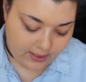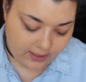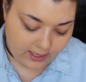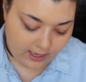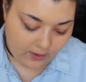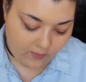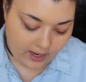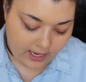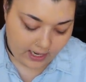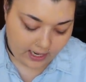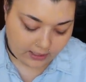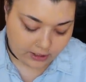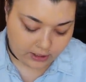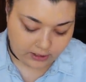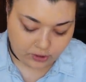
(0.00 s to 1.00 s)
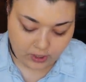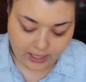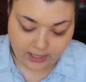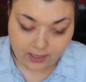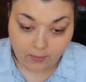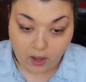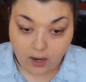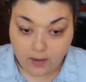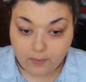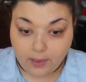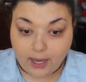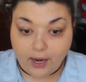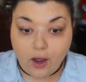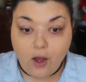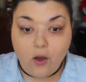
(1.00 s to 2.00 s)
And then I went and actually tried them on. I'm
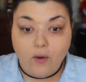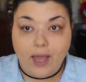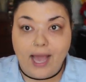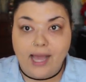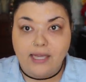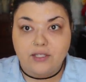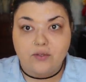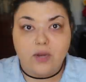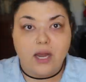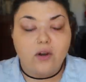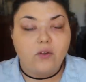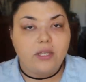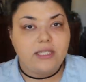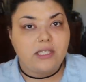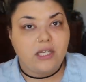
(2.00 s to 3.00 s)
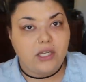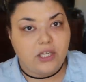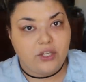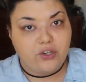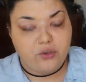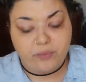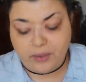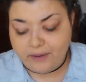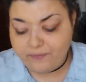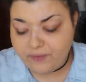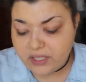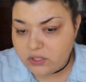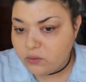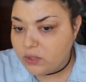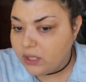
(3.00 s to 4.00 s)
like, okay, so not only is it cute, but it
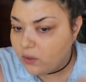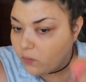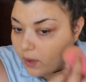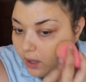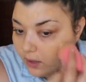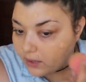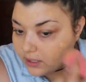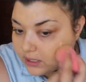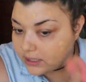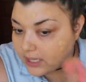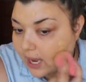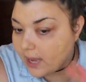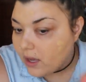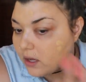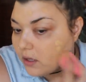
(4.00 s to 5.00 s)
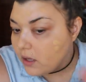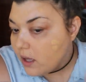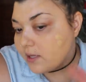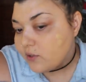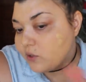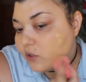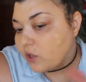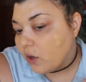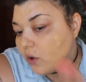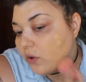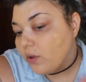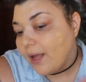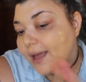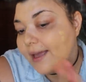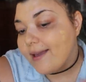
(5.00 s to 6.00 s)
fits really well. The style is so
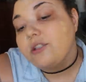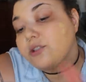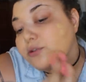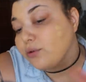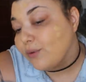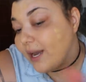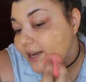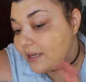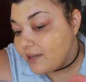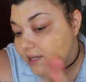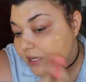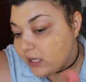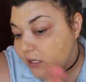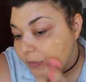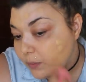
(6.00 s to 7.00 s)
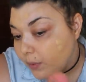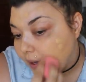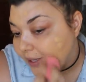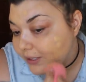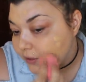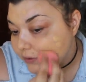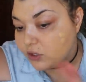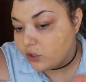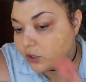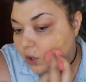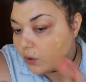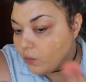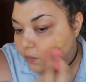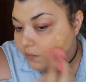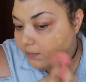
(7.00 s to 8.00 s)
like trendy, but
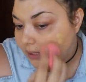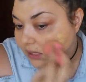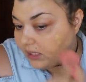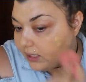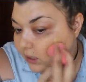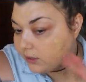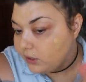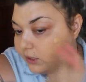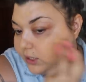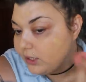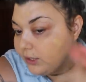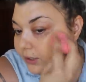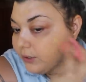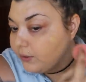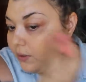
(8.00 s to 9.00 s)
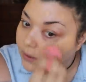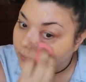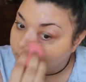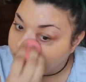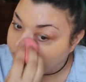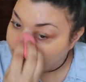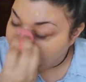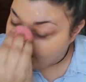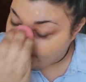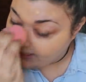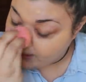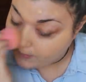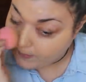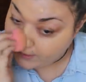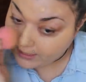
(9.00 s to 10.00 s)
so me too. They're really
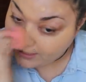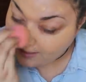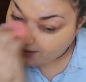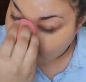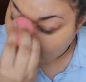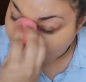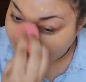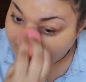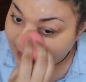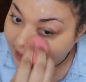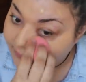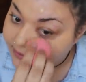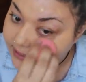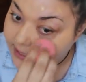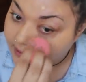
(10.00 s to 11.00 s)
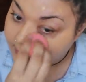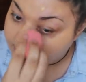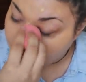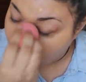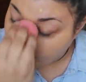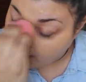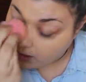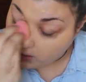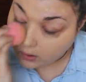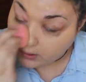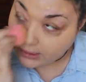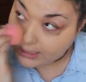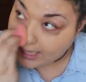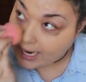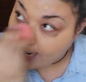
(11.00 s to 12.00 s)
inexpensive and they have sales going on all
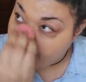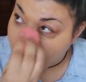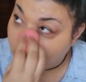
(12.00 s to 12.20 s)
the time.